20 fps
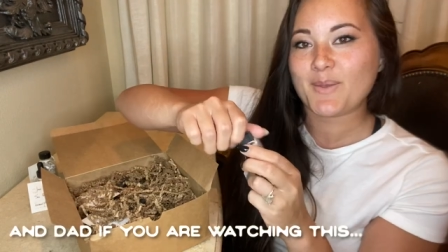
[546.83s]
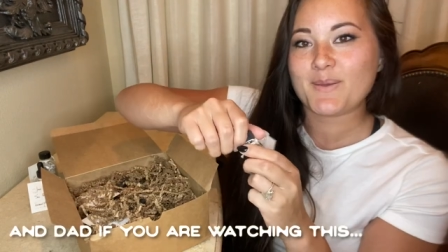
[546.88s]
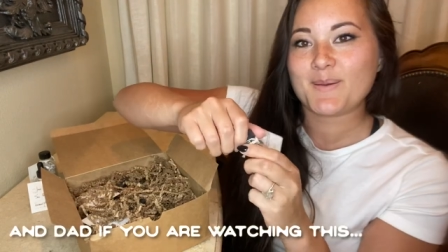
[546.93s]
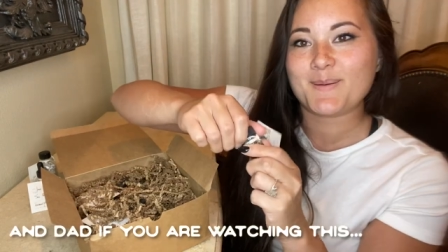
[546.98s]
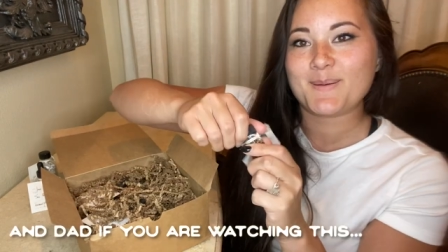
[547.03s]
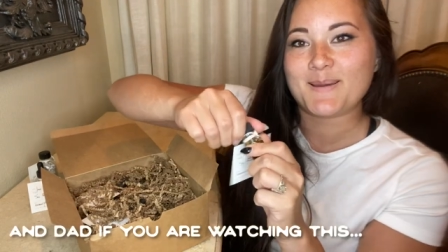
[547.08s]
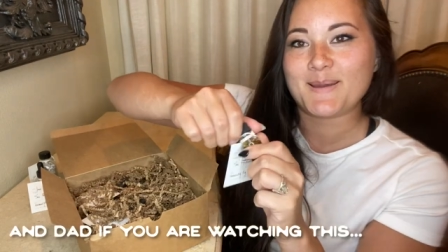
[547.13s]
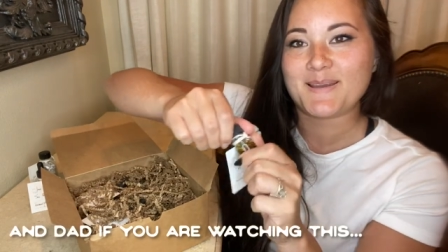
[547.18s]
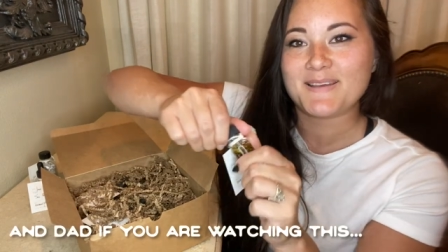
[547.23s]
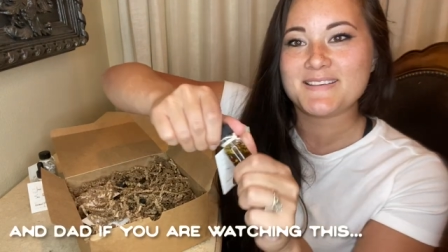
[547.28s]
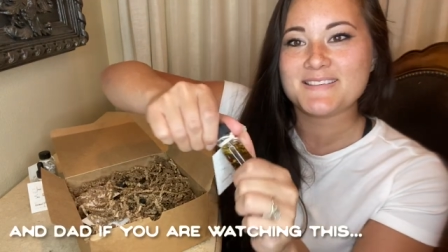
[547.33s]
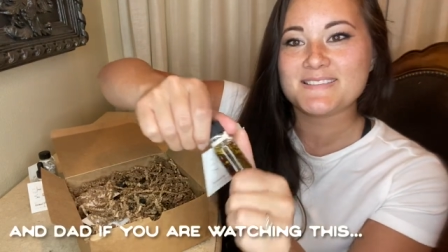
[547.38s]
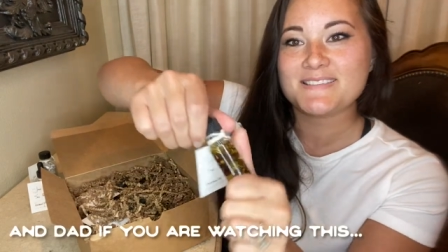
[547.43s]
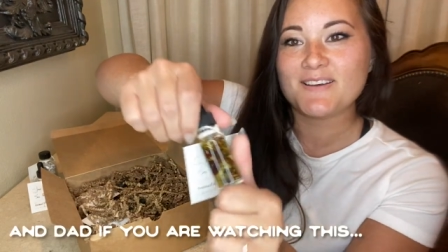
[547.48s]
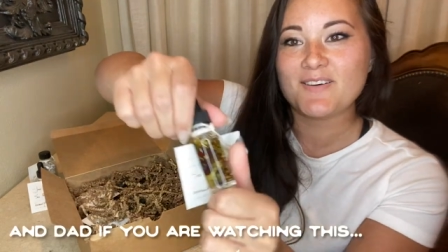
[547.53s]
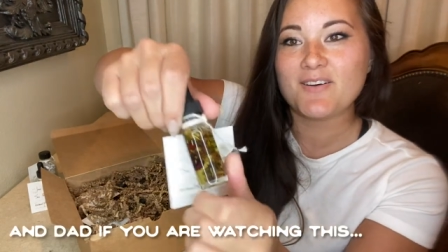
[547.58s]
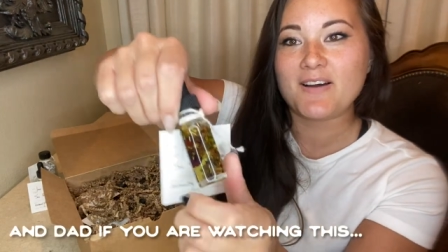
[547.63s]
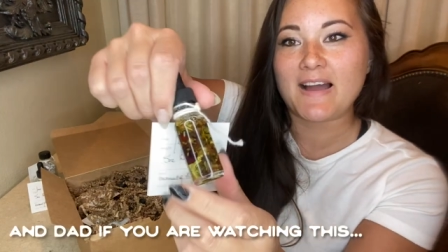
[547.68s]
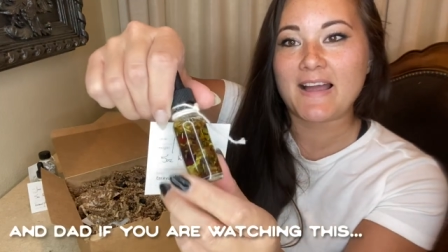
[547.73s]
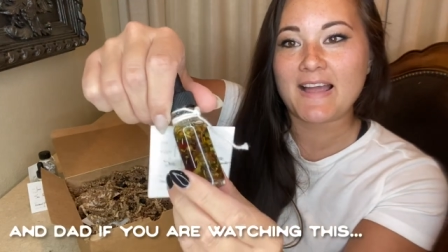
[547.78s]
Okay,
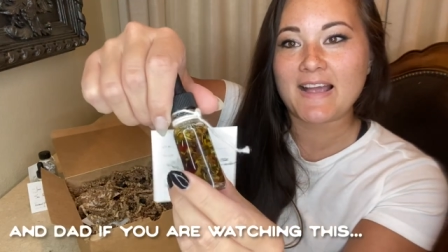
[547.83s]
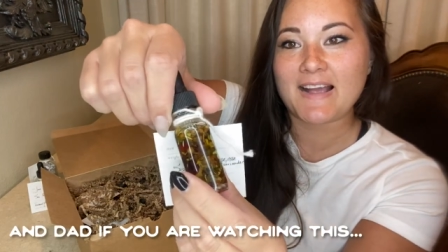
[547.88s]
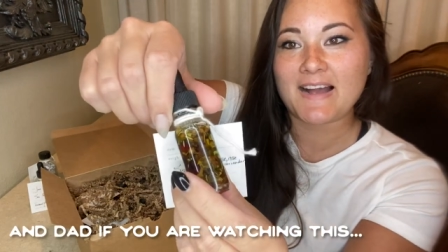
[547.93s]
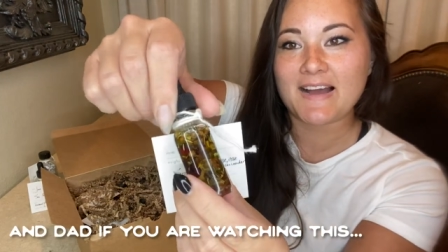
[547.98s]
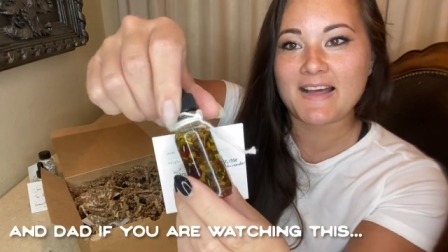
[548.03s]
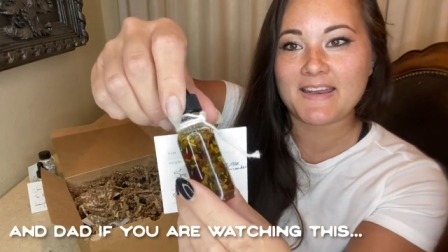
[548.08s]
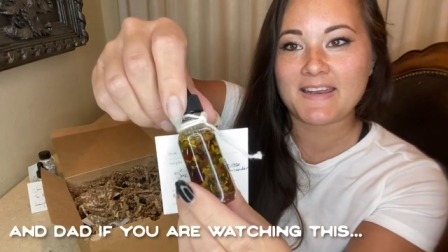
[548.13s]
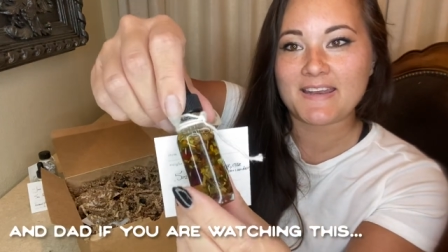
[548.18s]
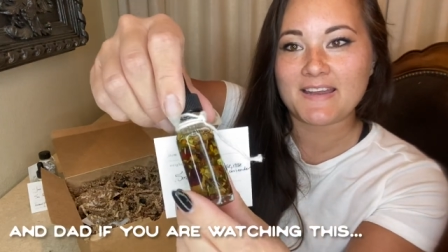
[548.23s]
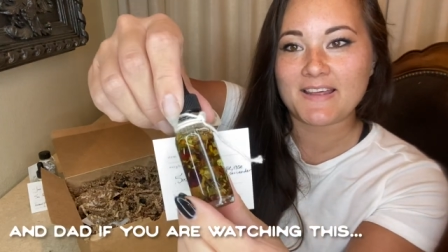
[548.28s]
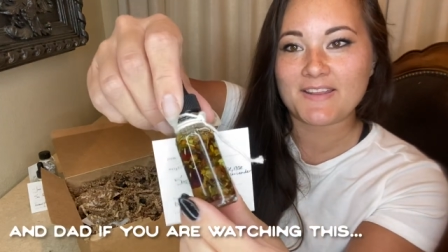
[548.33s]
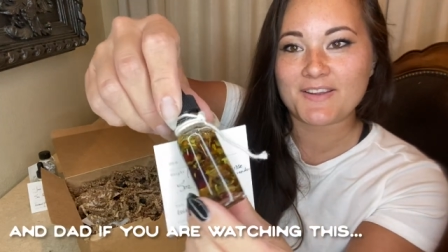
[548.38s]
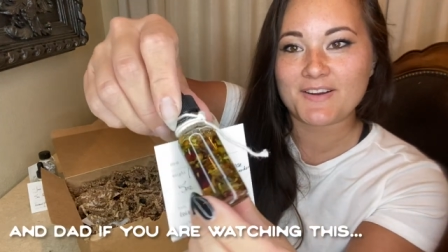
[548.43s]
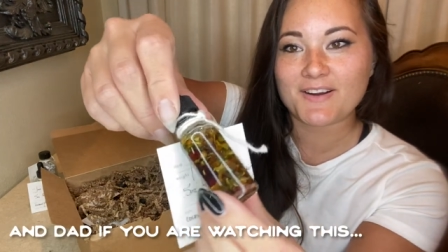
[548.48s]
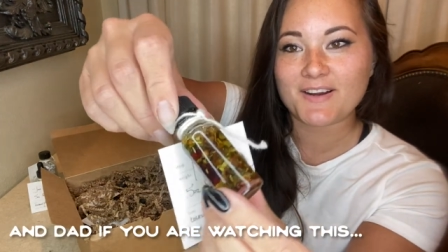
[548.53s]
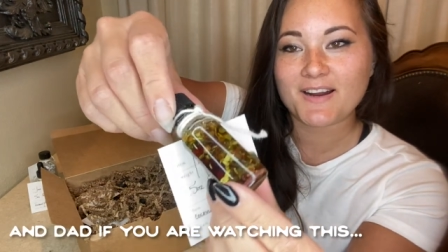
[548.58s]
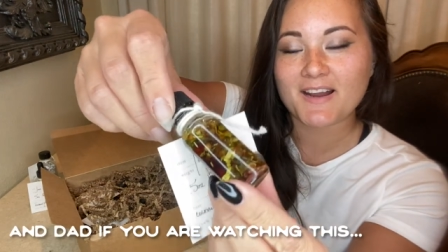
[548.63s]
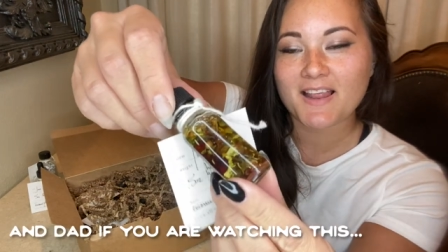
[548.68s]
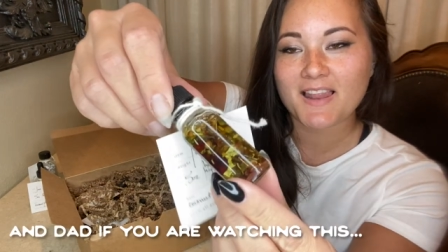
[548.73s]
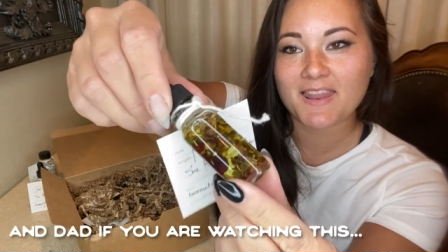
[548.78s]
so I got
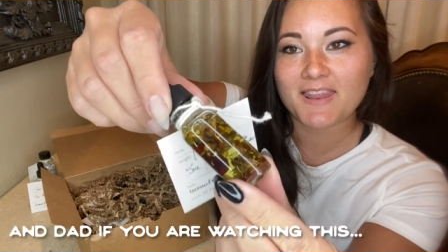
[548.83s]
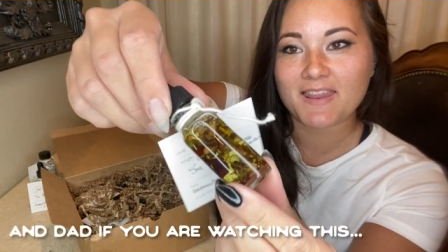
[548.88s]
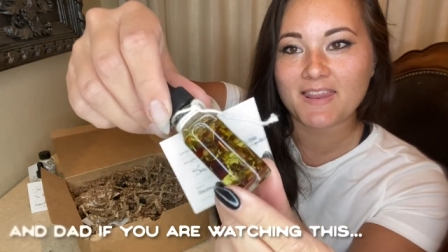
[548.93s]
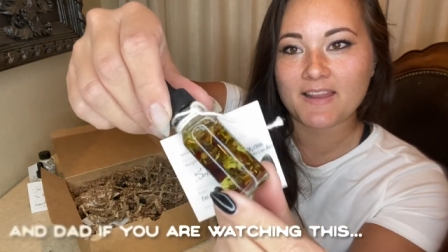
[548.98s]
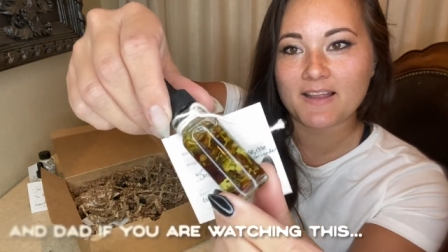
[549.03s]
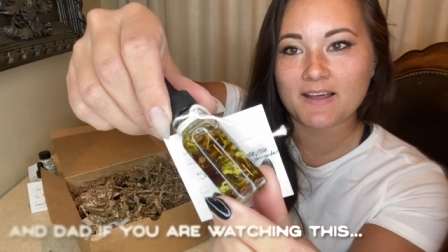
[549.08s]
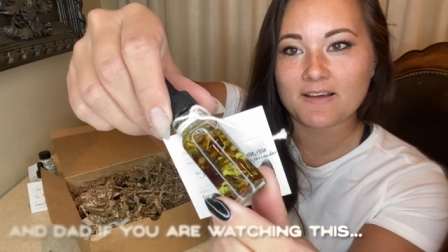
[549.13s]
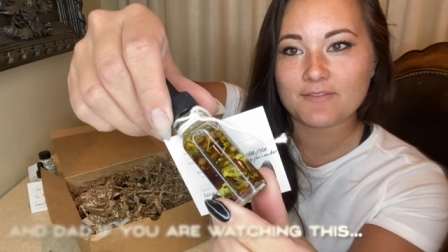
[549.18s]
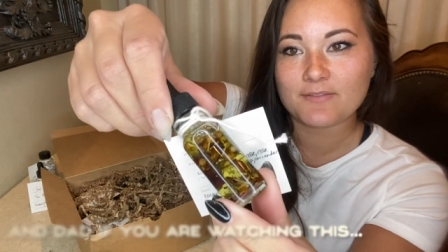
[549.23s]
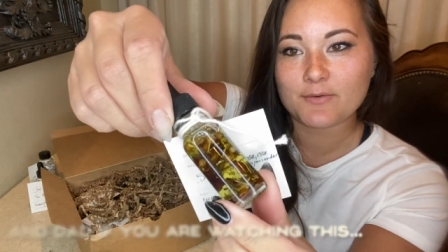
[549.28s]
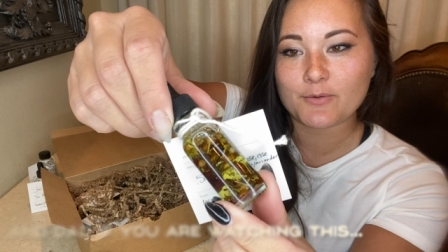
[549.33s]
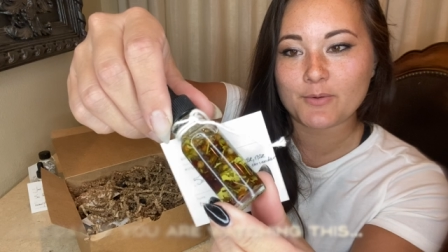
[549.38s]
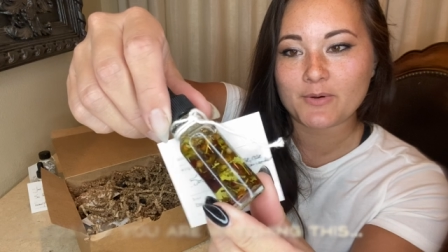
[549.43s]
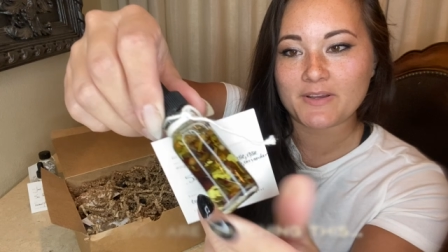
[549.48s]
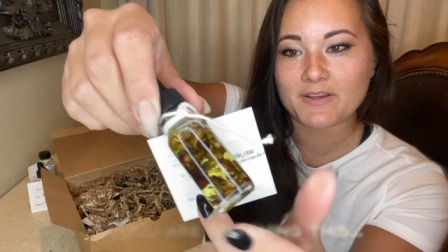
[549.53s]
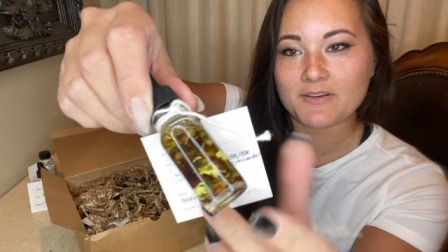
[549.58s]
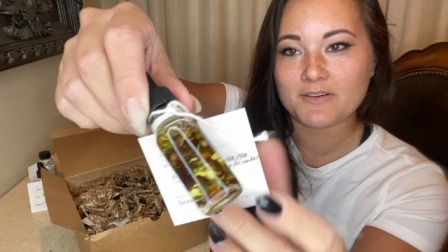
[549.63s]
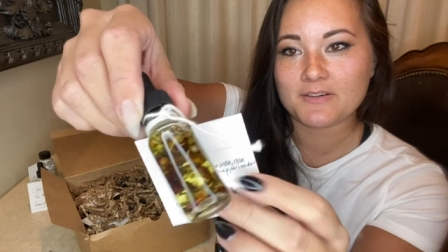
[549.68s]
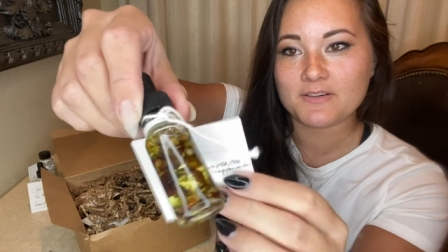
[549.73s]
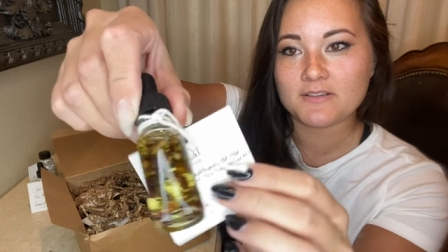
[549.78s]
another love
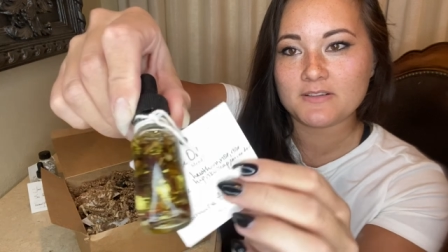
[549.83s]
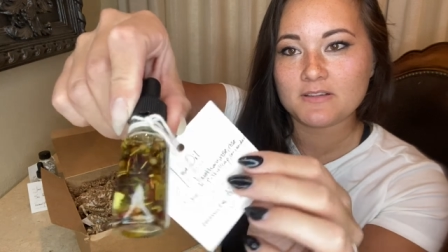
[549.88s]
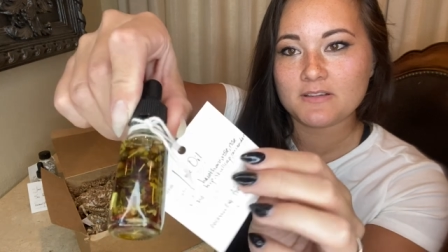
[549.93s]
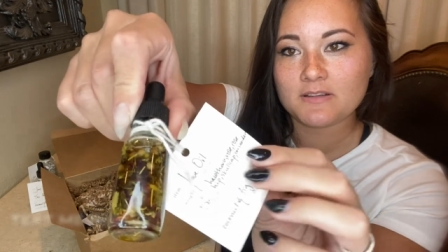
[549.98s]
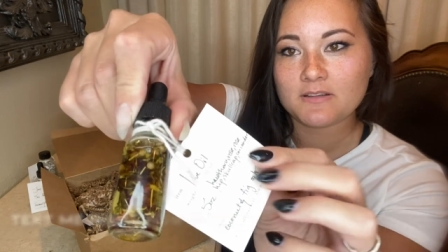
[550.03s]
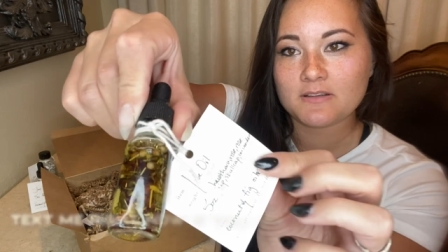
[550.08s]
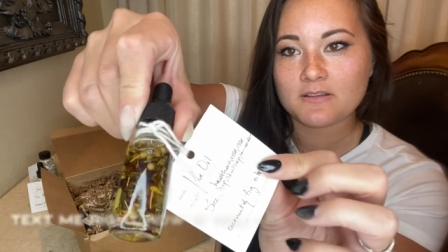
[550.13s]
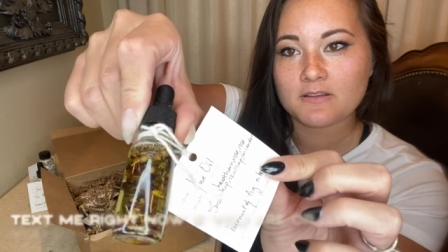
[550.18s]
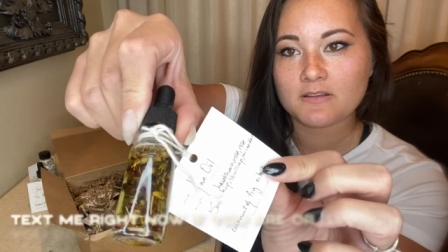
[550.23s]
oil.